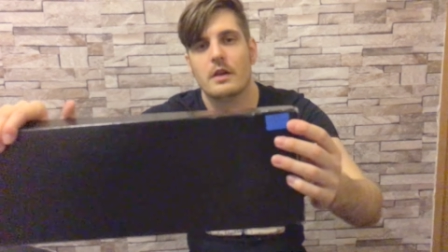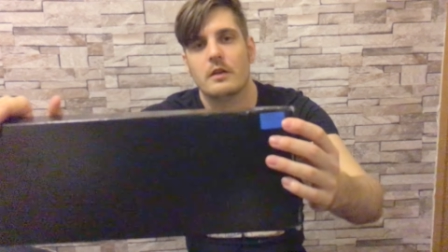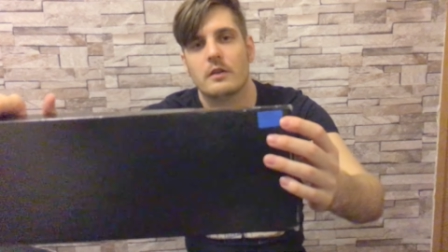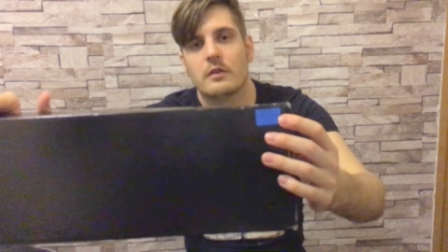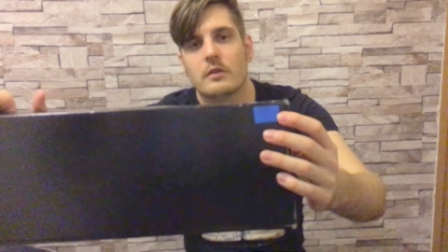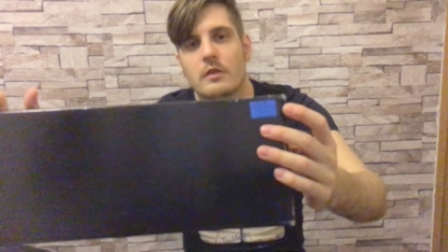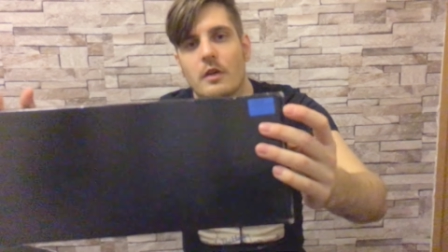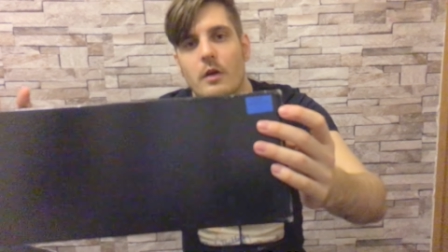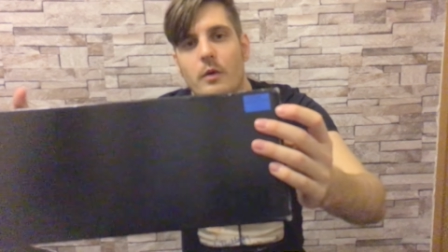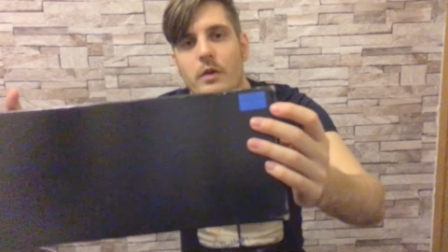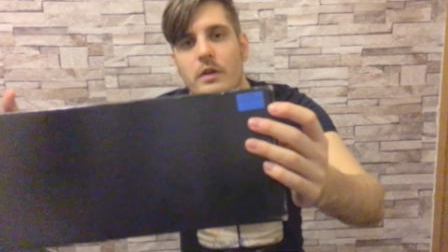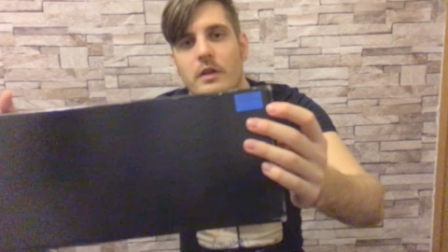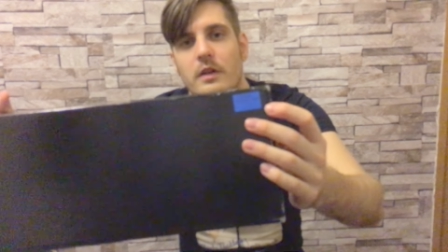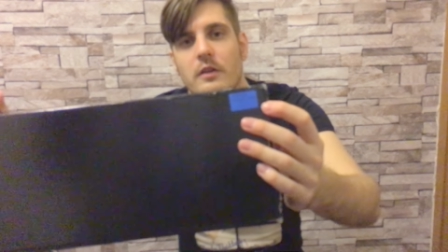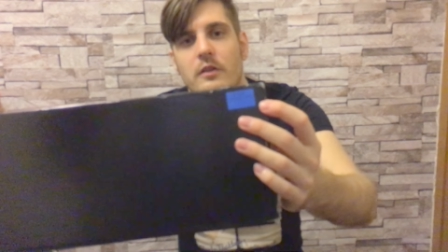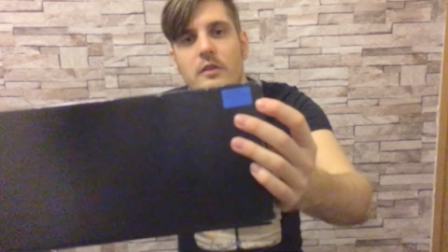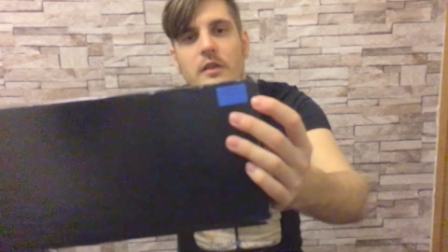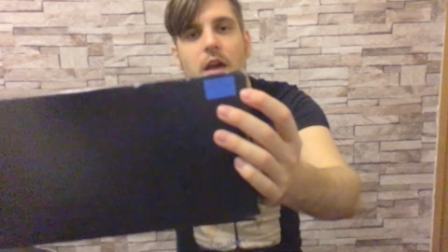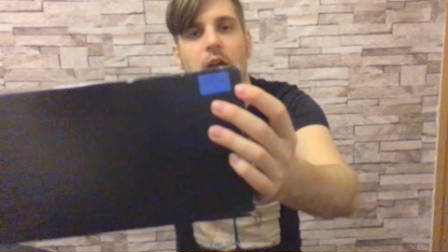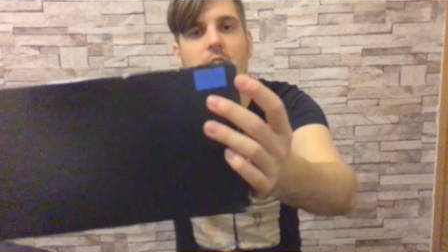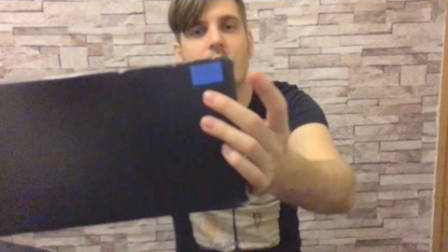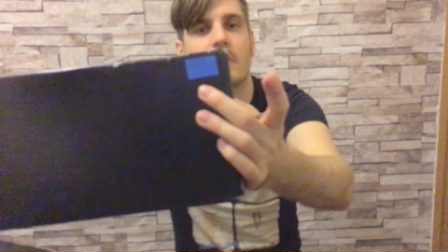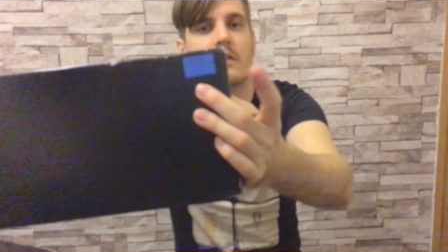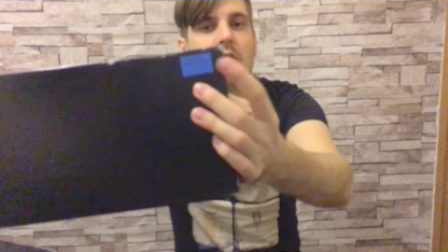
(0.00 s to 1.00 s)
So in this
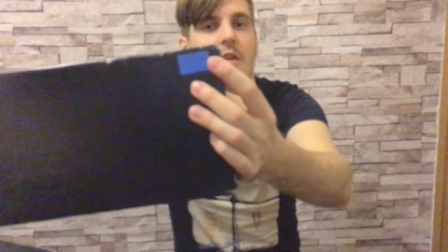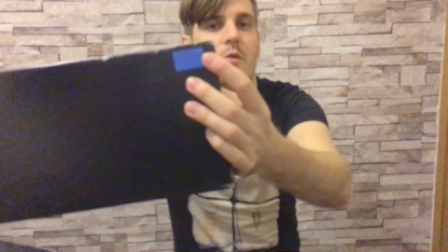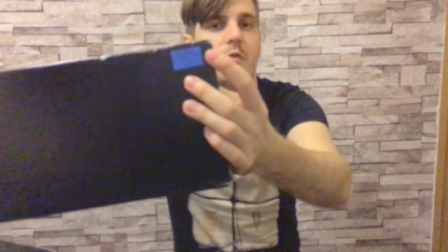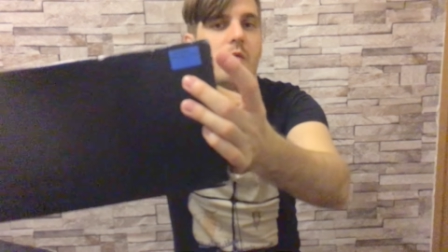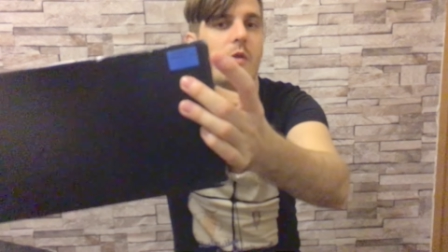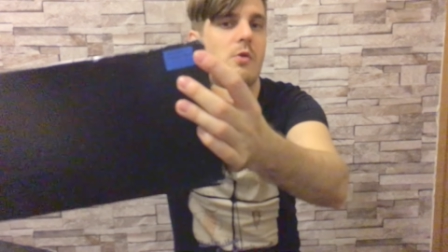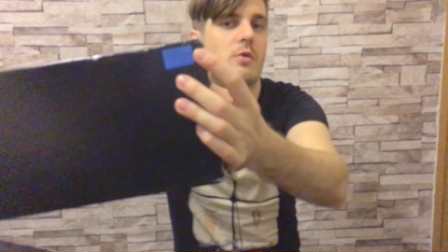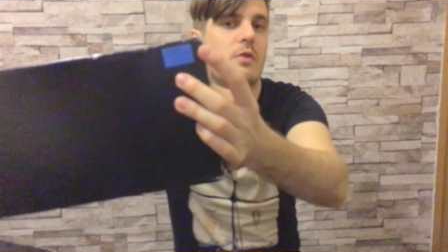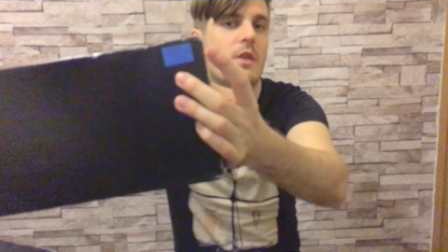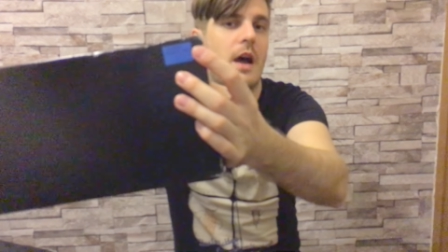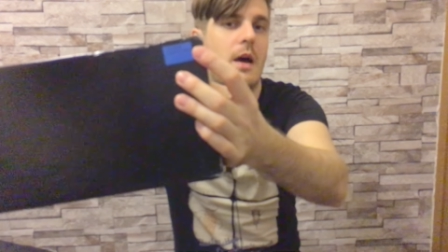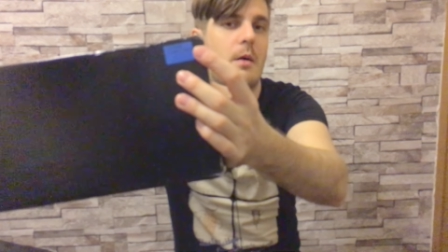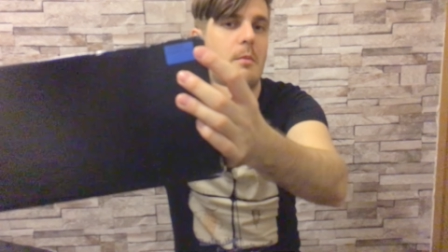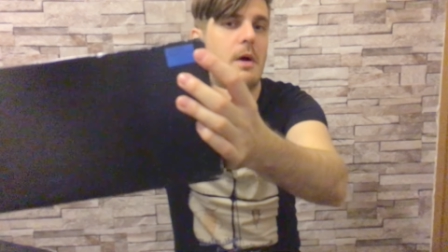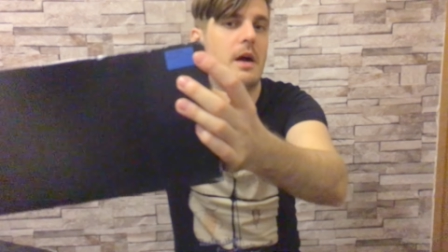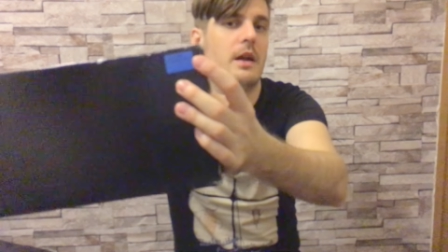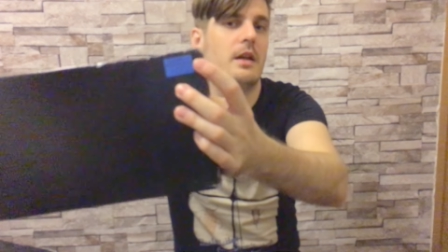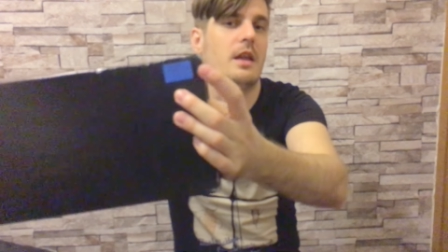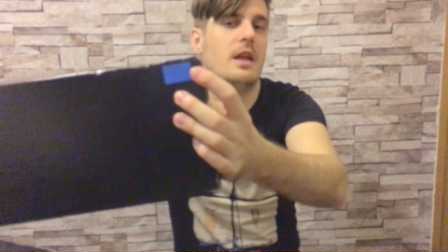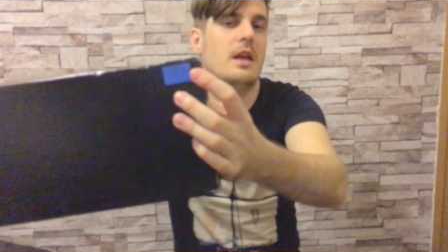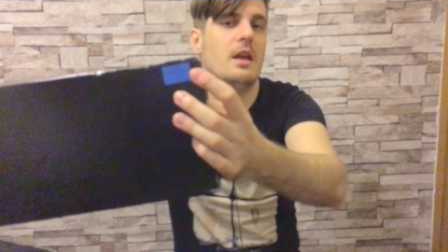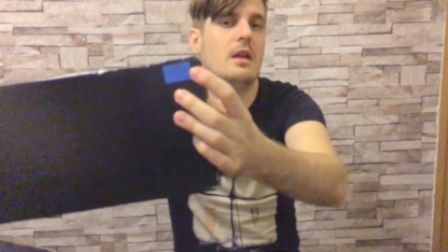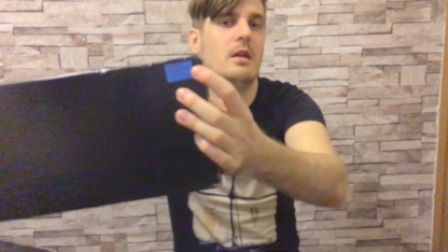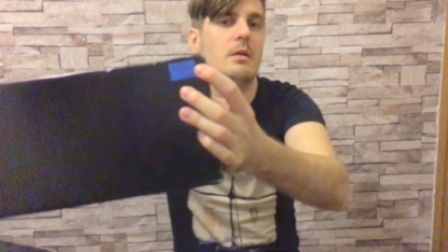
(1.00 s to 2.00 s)
case, they wrote down my
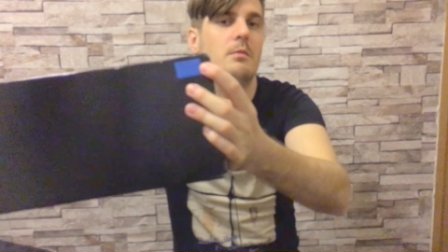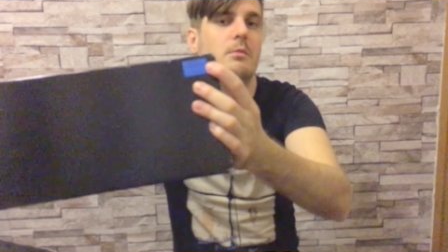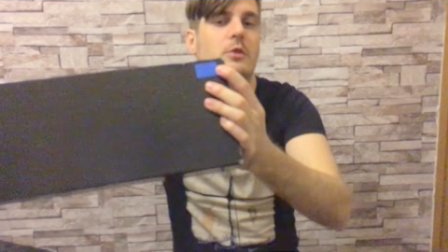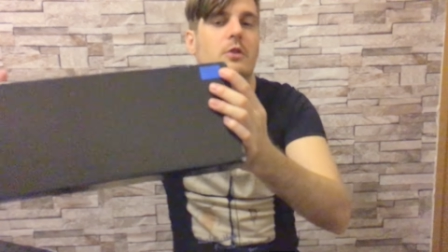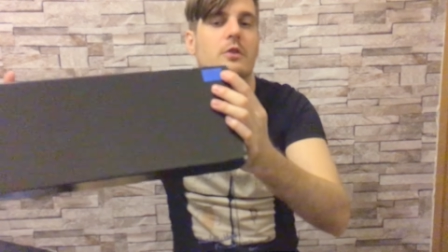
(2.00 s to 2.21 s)
name,